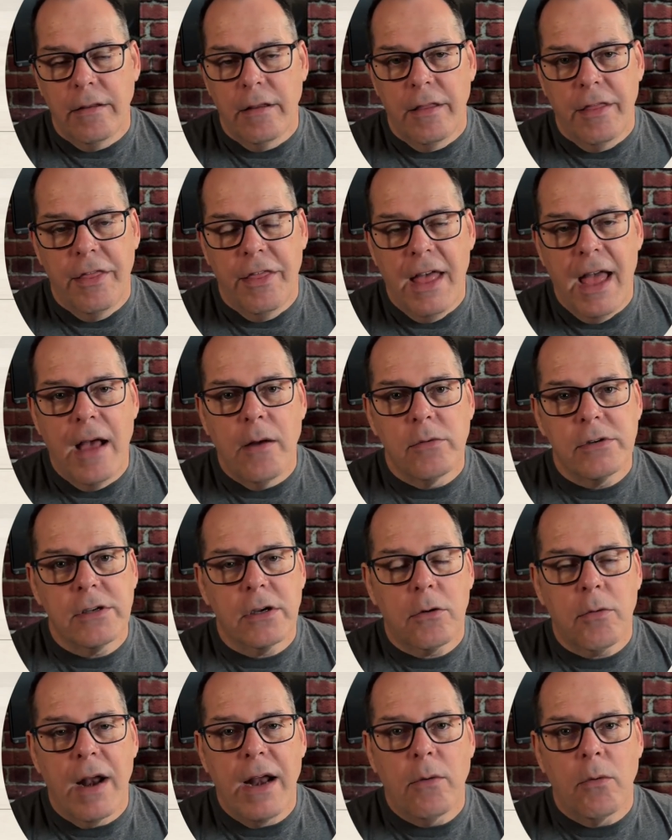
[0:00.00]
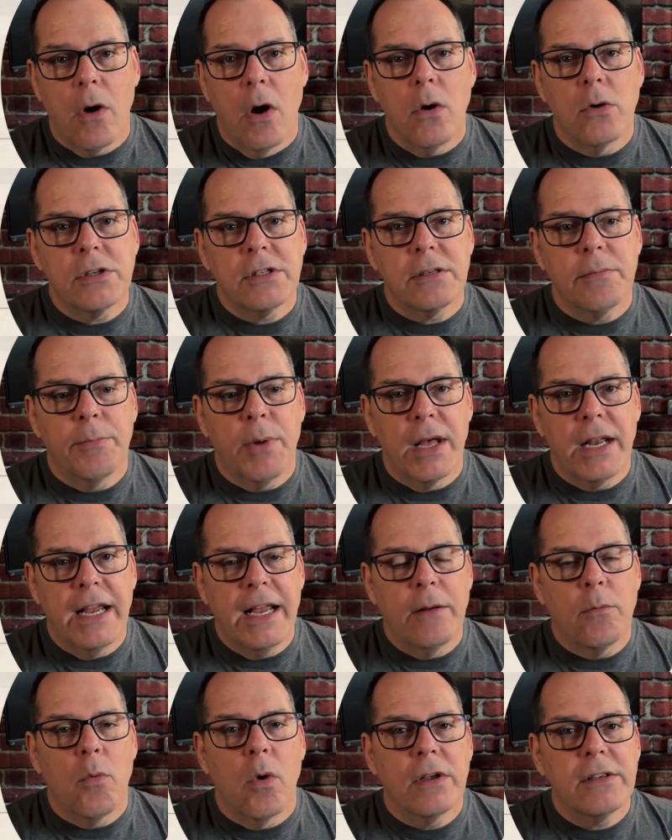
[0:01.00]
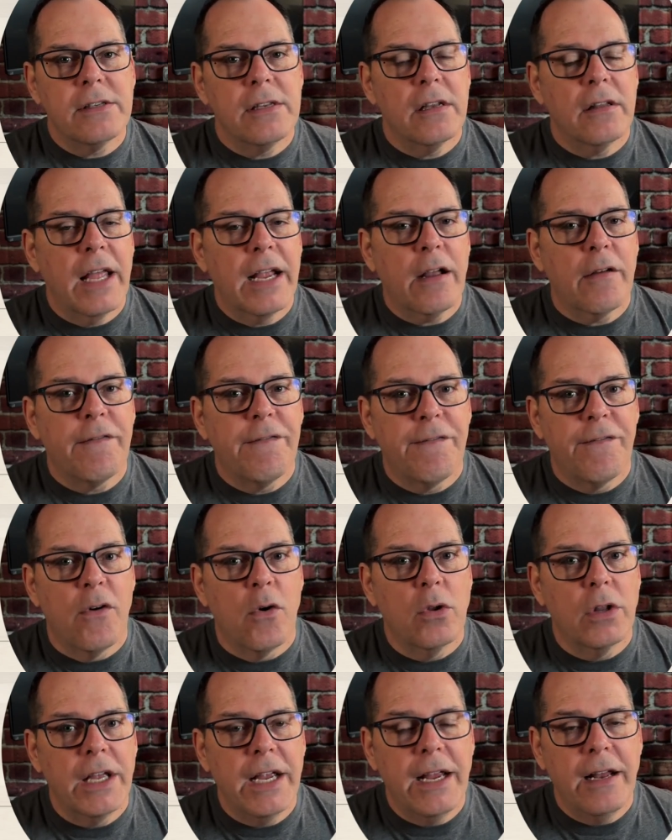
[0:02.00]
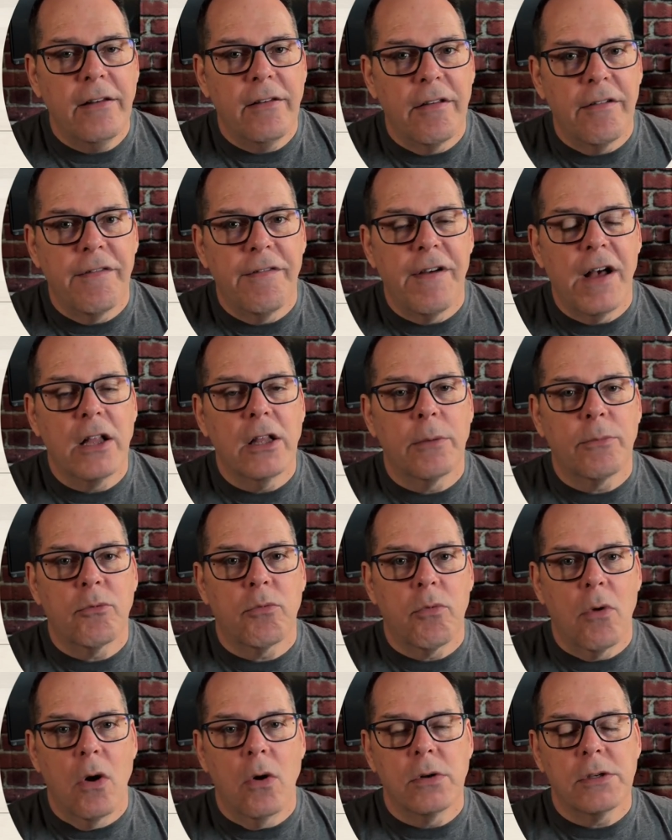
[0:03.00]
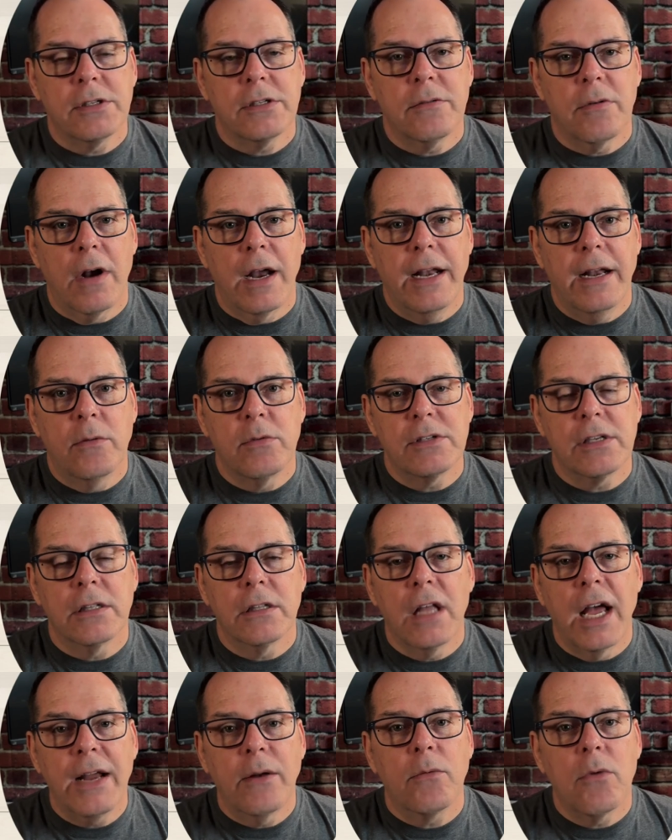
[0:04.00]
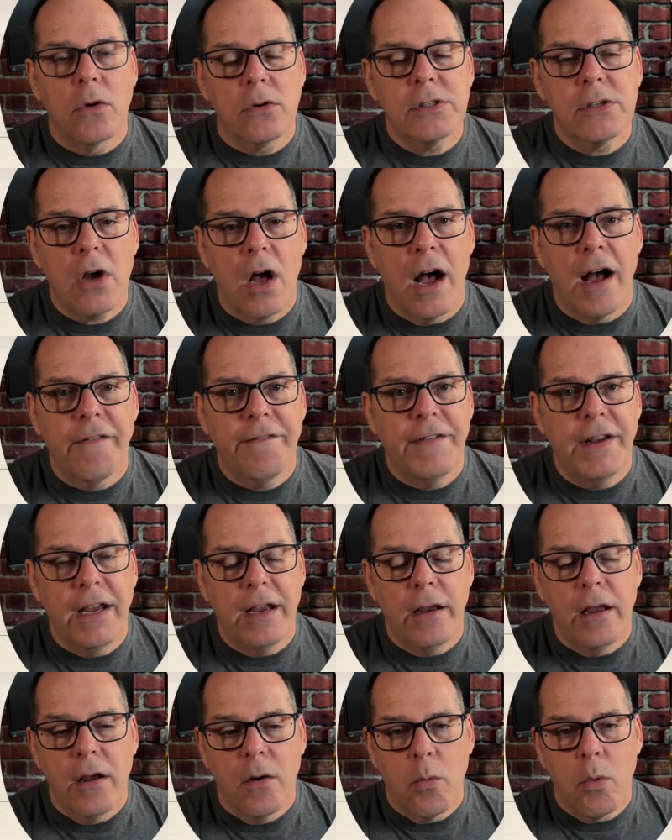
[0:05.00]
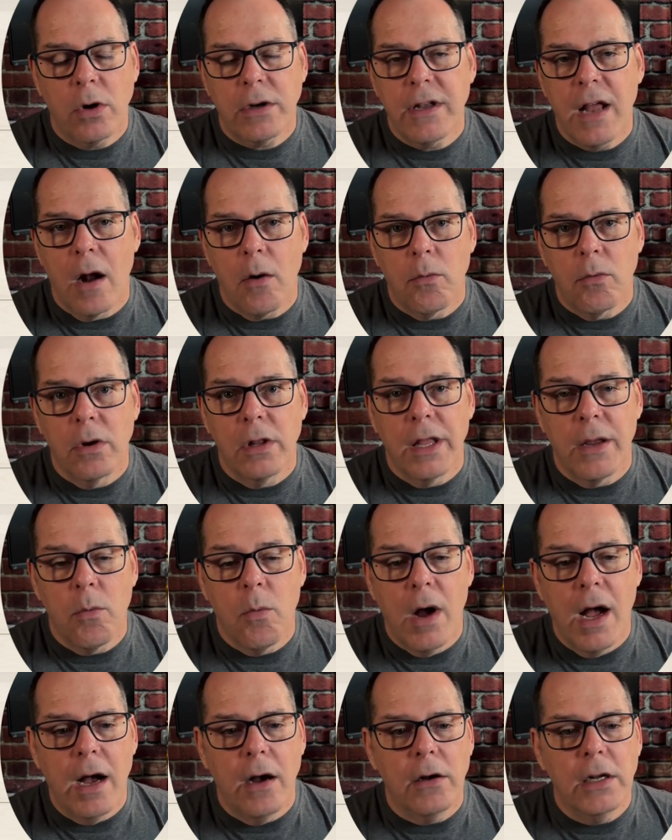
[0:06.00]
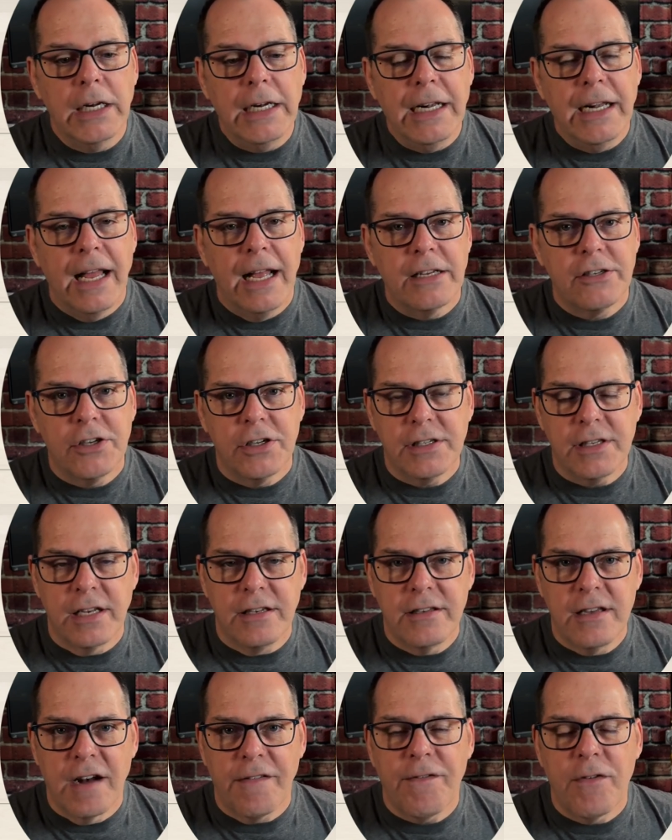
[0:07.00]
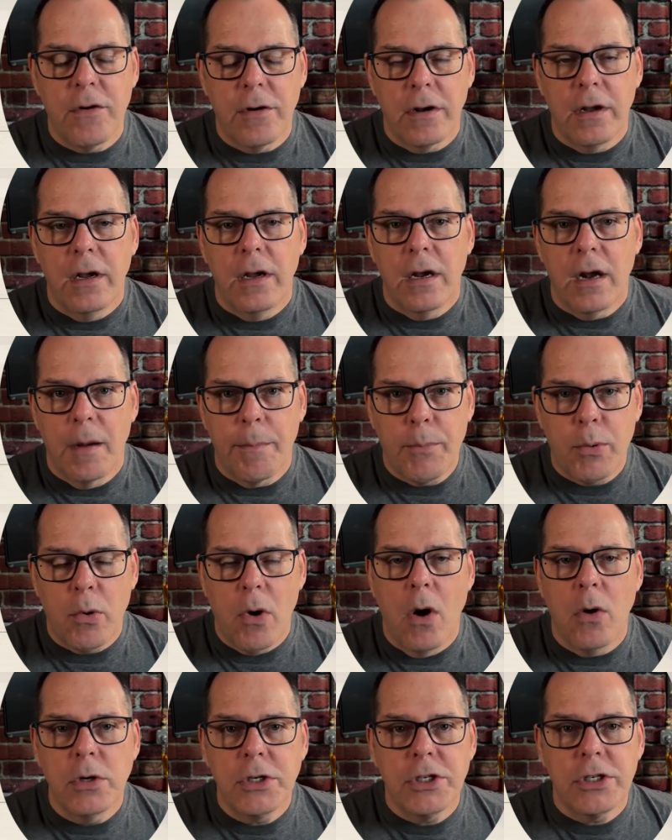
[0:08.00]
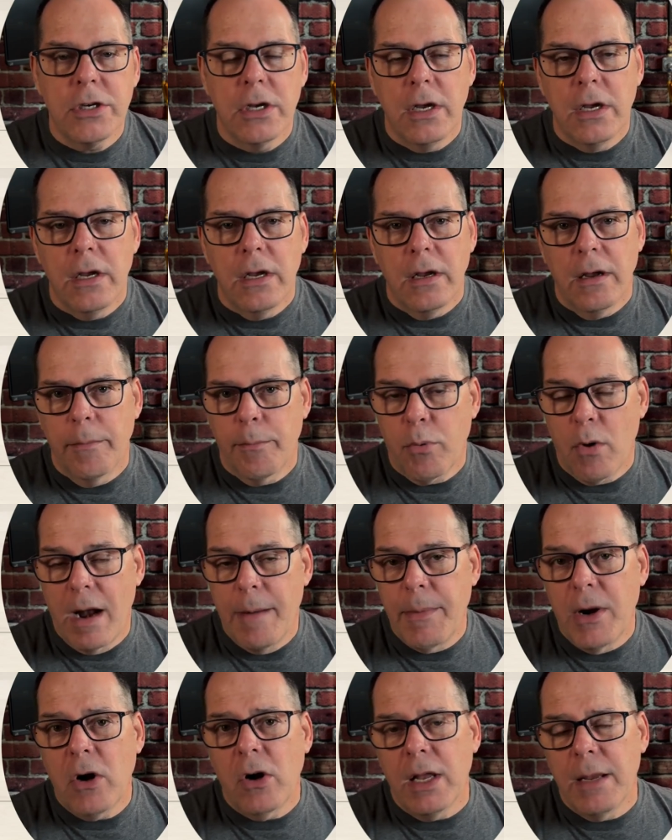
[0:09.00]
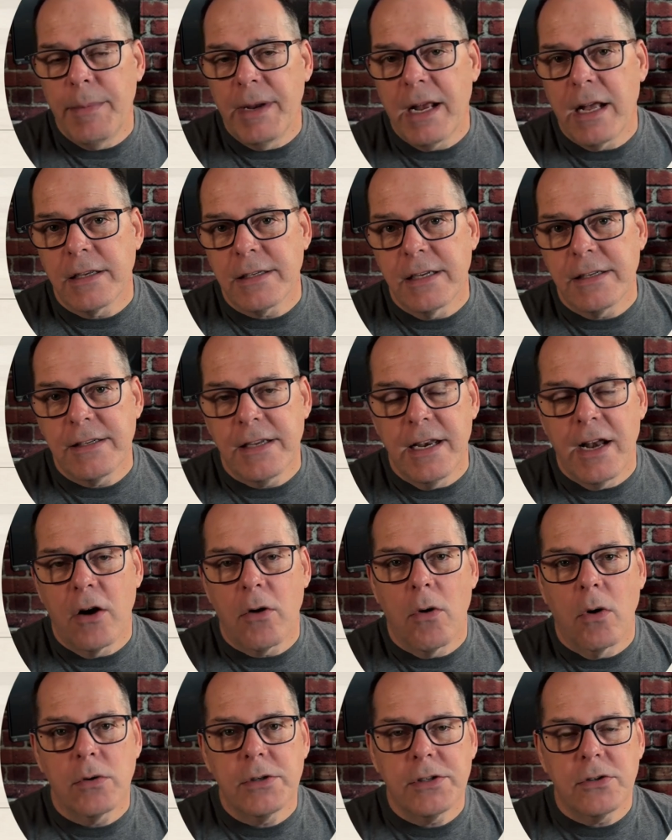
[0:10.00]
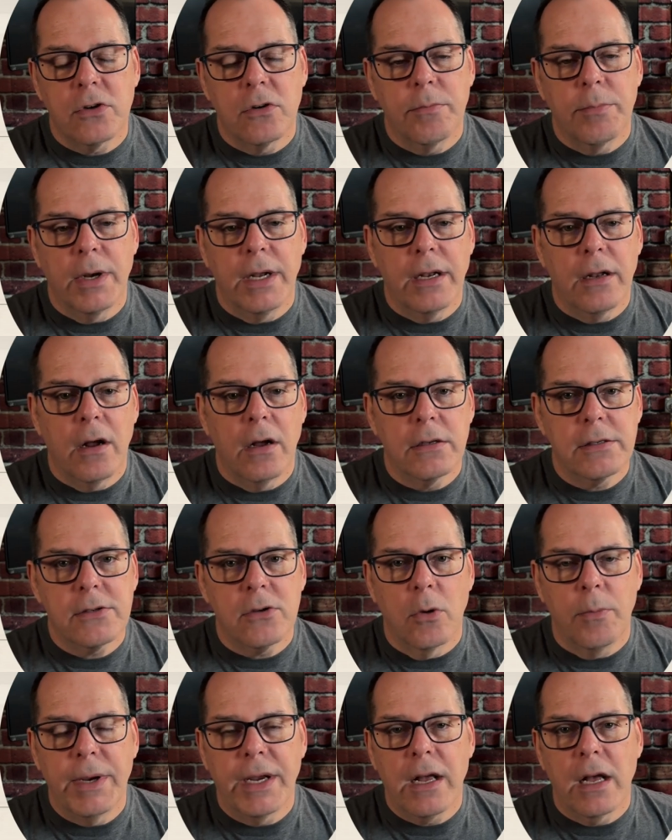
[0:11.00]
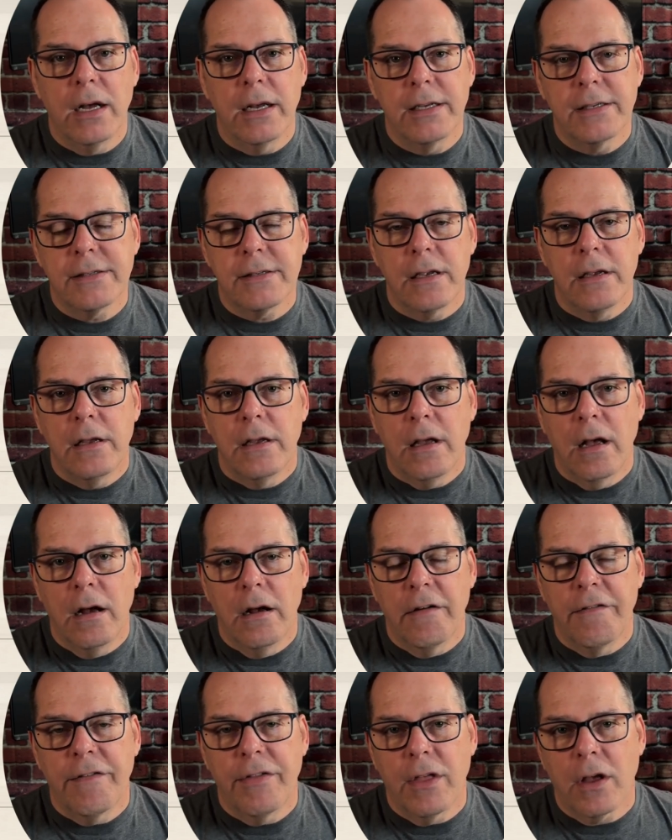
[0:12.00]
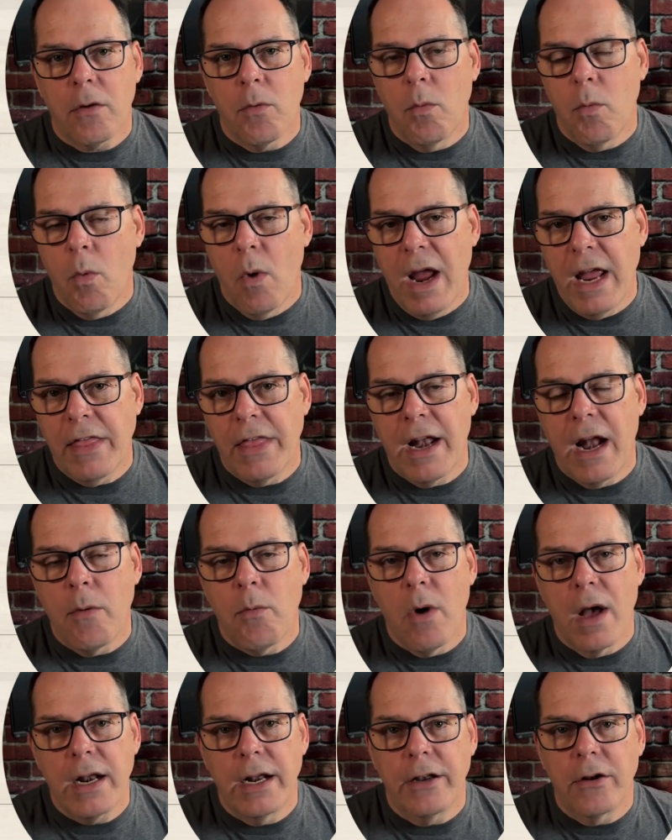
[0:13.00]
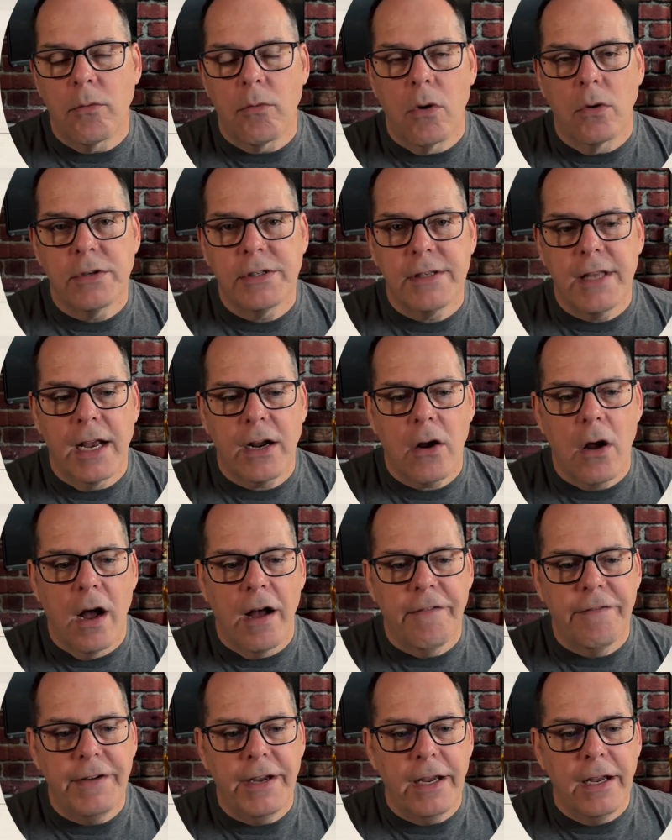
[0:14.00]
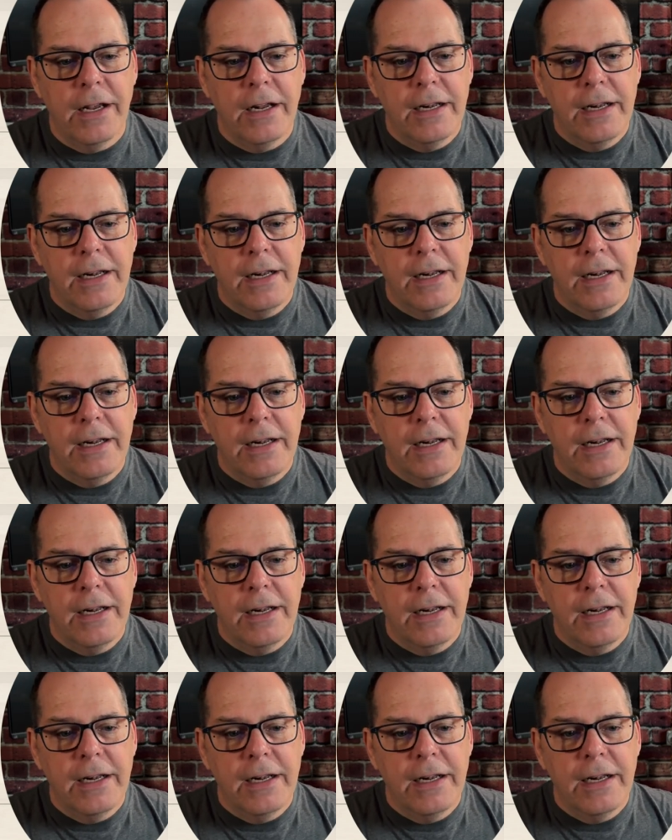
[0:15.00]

That was a great roast, but it wasn't like a fully developed roast, right? It was a light roast coffee, worked out really well. It's just a different approach, primarily because it's an air roaster, but also because of the way that I wanted to roast that coffee.